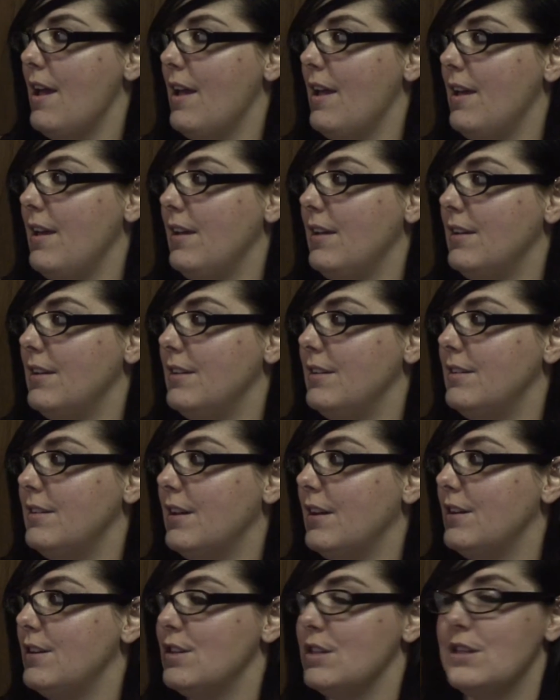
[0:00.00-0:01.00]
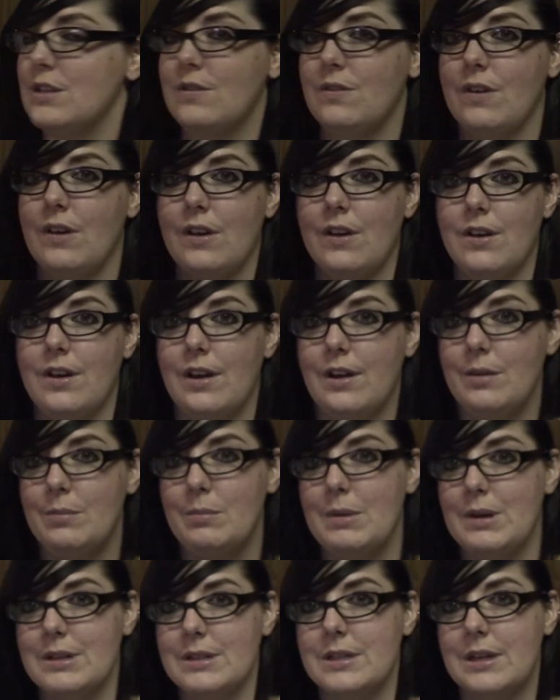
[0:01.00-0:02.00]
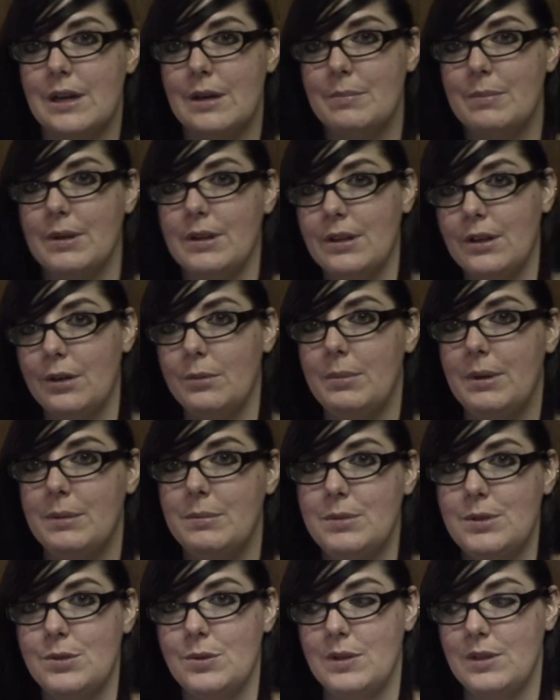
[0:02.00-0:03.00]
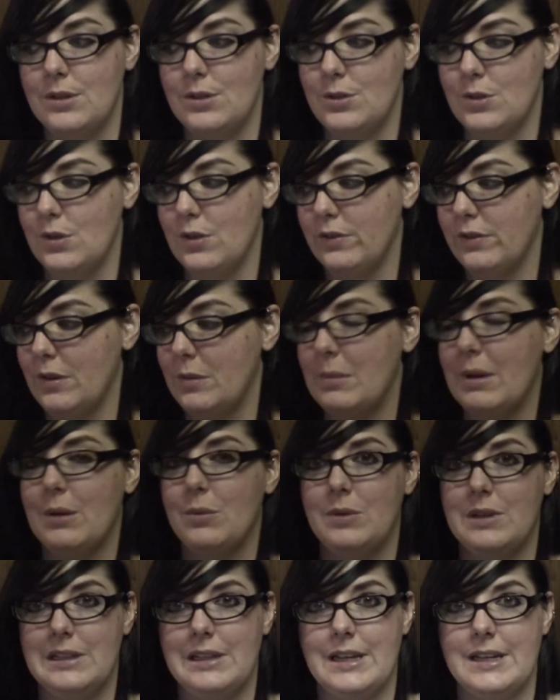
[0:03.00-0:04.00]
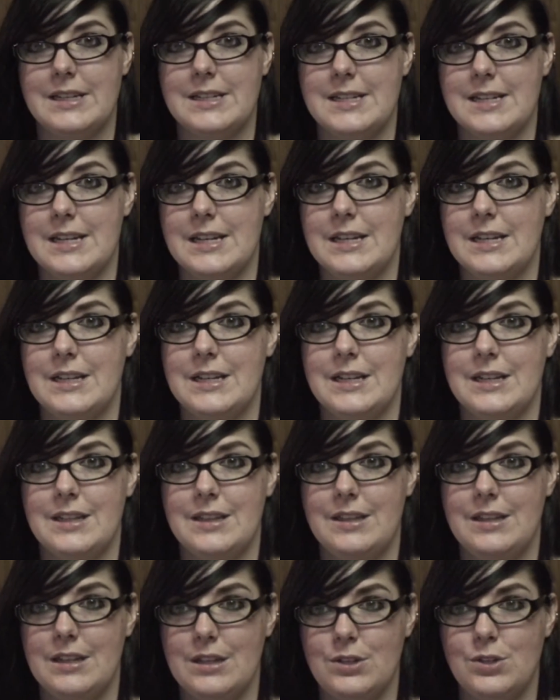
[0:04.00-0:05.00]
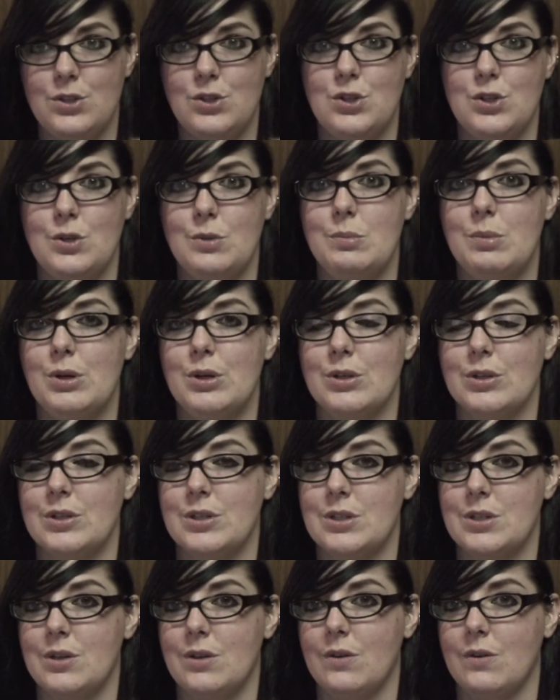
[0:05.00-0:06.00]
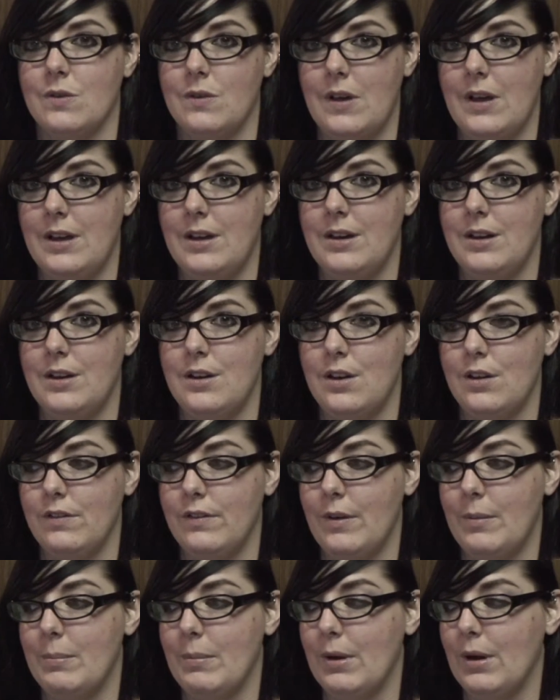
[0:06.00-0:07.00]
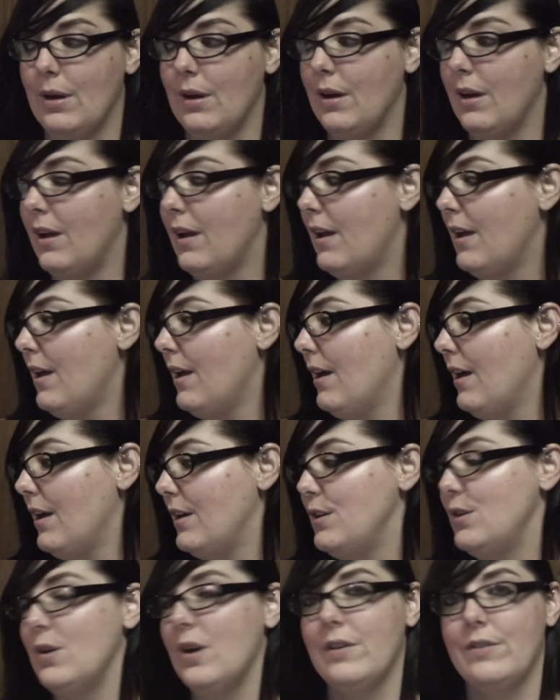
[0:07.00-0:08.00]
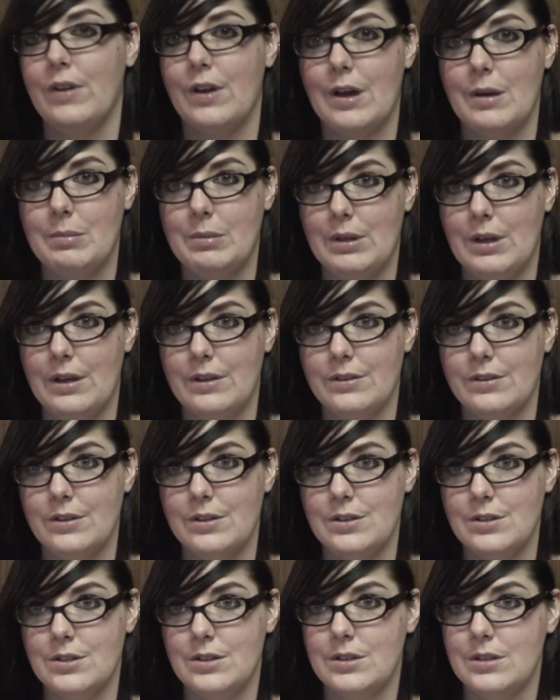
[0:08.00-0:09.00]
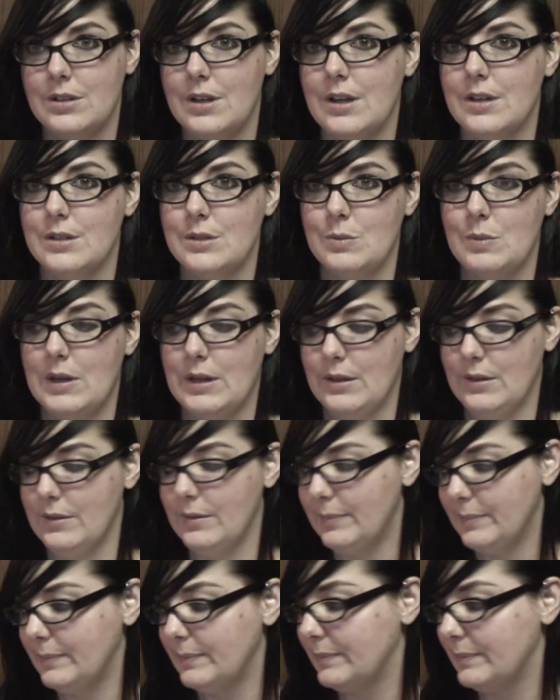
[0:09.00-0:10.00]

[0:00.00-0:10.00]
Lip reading: And I just figured I'd mix it up a little bit between the two of them. I would like to get these two books read in November. I do have a couple others as well.